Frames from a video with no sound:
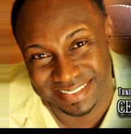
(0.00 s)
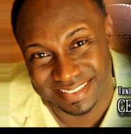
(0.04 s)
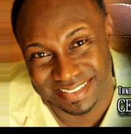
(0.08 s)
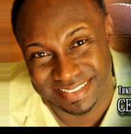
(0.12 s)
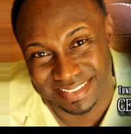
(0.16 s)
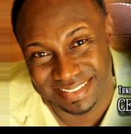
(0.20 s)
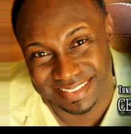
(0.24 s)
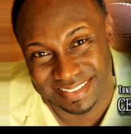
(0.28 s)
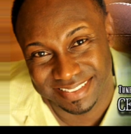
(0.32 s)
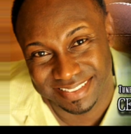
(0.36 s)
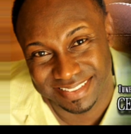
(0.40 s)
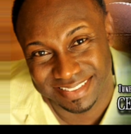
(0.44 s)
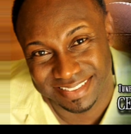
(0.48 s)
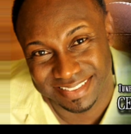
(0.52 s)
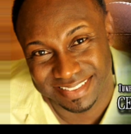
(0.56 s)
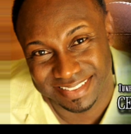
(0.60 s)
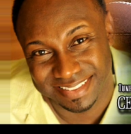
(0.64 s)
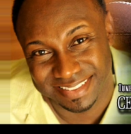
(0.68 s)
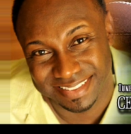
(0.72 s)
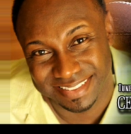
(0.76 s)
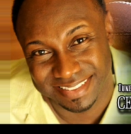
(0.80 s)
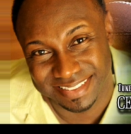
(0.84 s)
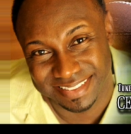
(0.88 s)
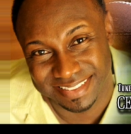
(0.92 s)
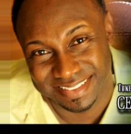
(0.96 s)

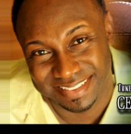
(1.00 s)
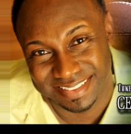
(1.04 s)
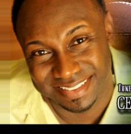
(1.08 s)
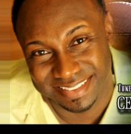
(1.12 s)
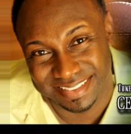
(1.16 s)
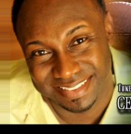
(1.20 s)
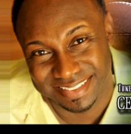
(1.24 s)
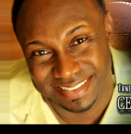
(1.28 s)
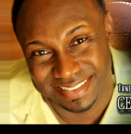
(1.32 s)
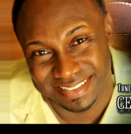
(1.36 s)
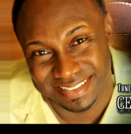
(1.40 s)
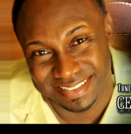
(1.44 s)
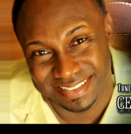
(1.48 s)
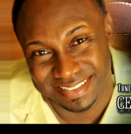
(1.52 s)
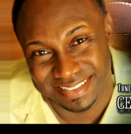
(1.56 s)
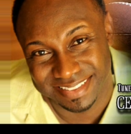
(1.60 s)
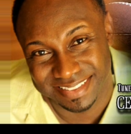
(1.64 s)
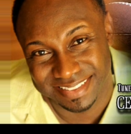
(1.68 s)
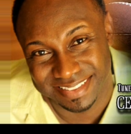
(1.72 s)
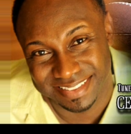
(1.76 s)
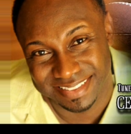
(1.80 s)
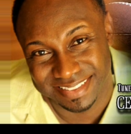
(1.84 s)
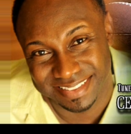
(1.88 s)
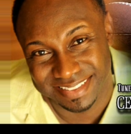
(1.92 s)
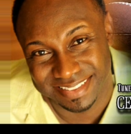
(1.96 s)

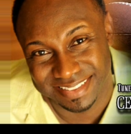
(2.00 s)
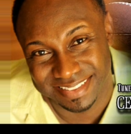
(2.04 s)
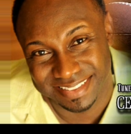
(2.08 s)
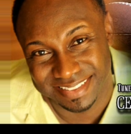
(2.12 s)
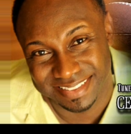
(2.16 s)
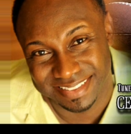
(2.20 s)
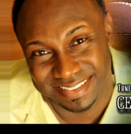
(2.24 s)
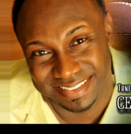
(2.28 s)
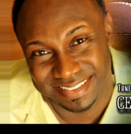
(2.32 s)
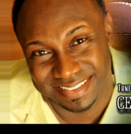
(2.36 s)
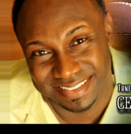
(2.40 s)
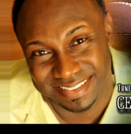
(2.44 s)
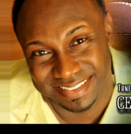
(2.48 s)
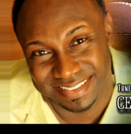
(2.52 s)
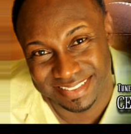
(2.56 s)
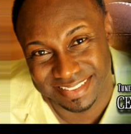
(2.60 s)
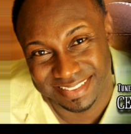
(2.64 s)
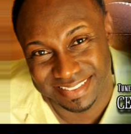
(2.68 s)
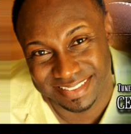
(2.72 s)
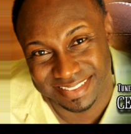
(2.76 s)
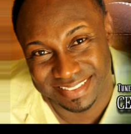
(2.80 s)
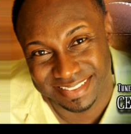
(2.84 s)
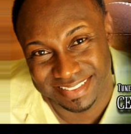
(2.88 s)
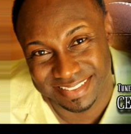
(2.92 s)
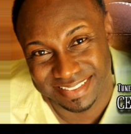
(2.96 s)

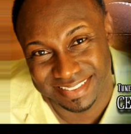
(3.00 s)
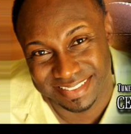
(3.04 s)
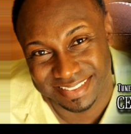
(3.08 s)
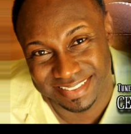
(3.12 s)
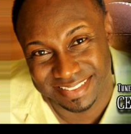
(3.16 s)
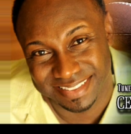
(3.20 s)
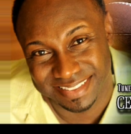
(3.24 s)
The face doesn't move, so there is nothing to read.